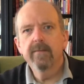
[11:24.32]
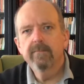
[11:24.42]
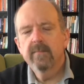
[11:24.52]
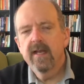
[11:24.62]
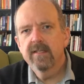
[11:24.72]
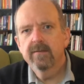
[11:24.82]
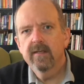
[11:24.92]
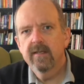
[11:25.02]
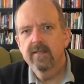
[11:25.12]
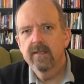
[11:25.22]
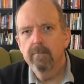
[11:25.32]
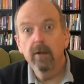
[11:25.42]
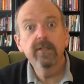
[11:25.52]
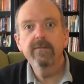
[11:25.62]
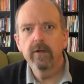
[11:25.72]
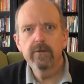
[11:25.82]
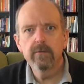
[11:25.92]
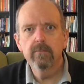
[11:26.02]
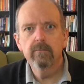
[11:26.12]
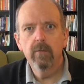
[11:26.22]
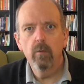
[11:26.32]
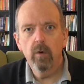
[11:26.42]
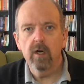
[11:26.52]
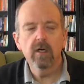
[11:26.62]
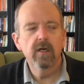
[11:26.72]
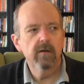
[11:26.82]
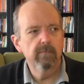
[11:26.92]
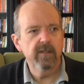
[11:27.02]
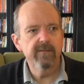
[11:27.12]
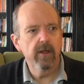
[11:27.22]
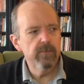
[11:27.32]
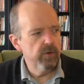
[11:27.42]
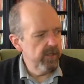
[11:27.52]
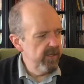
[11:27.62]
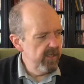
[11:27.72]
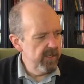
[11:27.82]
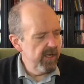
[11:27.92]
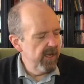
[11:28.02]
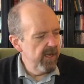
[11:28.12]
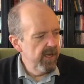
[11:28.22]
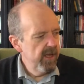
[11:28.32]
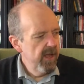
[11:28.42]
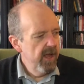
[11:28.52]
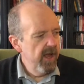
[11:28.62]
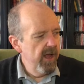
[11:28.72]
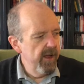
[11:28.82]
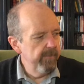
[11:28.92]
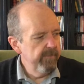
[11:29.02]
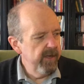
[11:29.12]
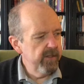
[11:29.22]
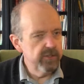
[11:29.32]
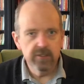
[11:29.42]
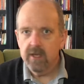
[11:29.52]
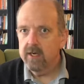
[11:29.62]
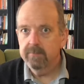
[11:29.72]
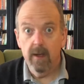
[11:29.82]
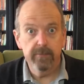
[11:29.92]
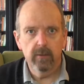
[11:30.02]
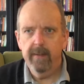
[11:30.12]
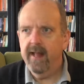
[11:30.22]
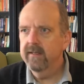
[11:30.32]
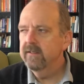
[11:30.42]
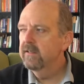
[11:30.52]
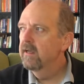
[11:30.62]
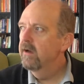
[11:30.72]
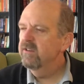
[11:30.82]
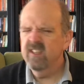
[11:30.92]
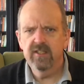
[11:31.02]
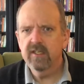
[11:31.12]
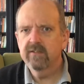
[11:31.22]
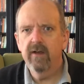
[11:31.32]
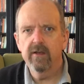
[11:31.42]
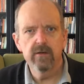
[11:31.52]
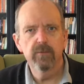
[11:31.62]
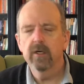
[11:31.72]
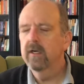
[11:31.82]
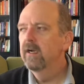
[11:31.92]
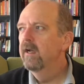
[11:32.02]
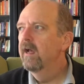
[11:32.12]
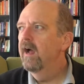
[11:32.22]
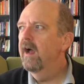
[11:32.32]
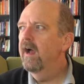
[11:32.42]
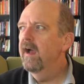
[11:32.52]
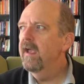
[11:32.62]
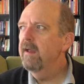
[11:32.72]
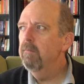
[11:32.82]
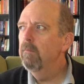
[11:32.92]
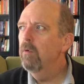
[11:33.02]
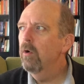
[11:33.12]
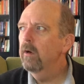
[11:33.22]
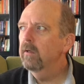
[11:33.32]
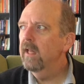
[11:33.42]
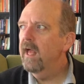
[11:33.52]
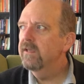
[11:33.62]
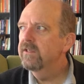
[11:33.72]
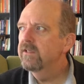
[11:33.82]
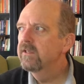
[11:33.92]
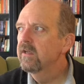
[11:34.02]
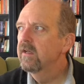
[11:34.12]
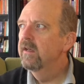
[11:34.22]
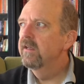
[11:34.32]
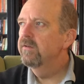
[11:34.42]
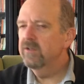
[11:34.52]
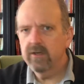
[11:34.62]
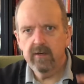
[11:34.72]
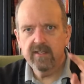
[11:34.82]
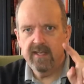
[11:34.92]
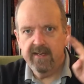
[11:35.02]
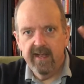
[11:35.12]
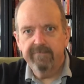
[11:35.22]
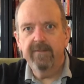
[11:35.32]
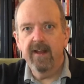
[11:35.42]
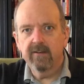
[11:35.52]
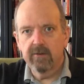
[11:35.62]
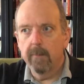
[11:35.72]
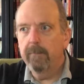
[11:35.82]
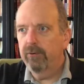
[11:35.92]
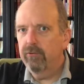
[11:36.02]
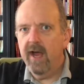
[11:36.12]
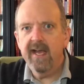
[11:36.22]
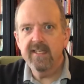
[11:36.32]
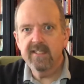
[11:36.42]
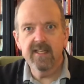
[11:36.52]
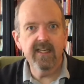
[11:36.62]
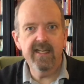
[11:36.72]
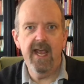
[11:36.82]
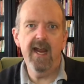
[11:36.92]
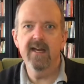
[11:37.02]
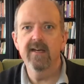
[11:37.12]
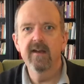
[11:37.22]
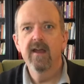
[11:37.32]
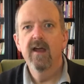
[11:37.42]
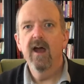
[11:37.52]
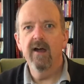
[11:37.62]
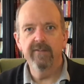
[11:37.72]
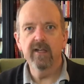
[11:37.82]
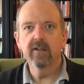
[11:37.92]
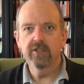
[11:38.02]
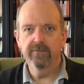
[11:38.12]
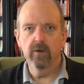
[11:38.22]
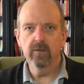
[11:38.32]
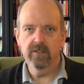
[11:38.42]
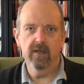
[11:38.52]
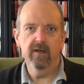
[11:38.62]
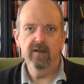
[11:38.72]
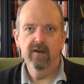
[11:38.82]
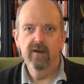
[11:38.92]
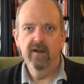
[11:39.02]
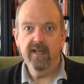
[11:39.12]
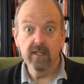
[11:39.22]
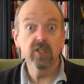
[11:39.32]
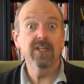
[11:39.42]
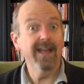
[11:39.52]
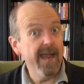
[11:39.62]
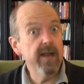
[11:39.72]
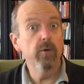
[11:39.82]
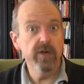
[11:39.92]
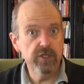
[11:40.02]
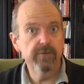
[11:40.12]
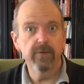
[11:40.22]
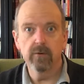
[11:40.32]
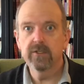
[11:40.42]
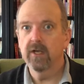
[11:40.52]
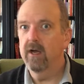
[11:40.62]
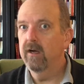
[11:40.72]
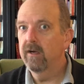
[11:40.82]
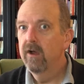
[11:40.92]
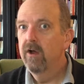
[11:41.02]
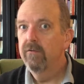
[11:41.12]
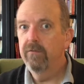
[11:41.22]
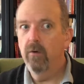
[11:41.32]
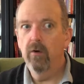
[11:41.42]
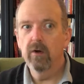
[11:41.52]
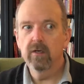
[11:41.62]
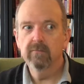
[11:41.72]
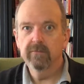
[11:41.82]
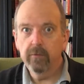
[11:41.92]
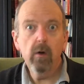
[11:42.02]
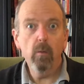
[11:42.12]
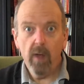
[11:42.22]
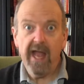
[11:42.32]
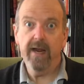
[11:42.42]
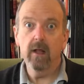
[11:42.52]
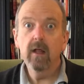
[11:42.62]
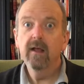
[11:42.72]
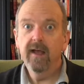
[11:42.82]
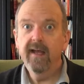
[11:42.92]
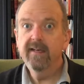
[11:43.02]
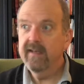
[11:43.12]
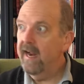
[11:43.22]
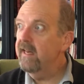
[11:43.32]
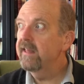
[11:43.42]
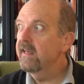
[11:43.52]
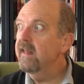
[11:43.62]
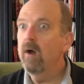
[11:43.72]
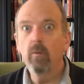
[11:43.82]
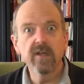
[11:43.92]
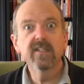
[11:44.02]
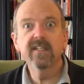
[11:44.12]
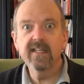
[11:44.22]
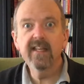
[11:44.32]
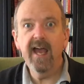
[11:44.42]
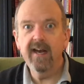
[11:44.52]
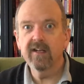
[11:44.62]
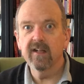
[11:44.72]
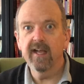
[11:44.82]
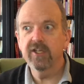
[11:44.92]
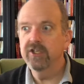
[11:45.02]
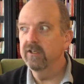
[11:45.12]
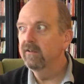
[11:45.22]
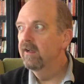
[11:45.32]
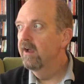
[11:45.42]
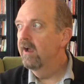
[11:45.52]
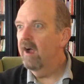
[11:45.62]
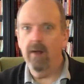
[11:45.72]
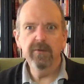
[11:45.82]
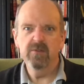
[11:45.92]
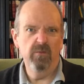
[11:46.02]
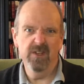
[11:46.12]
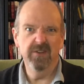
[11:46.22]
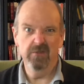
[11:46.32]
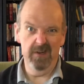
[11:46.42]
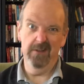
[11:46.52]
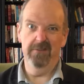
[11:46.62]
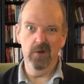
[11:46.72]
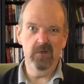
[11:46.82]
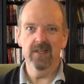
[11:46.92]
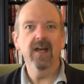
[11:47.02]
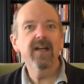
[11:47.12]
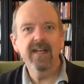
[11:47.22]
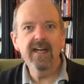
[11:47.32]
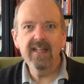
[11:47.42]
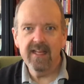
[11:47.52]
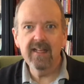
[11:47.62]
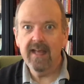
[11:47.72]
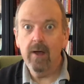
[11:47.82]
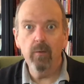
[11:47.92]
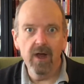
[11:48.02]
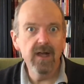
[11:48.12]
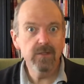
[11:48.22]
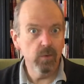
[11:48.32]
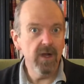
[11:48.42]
his multi-volume work, the English and Scottish Popular Ballads, which is a 6-volume work, it more or less, to a certain extent, it comprised the canon of English folk song, English language folk song for a while. And anything that wasn't in that collection almost wasn't real folk song, and anything that was.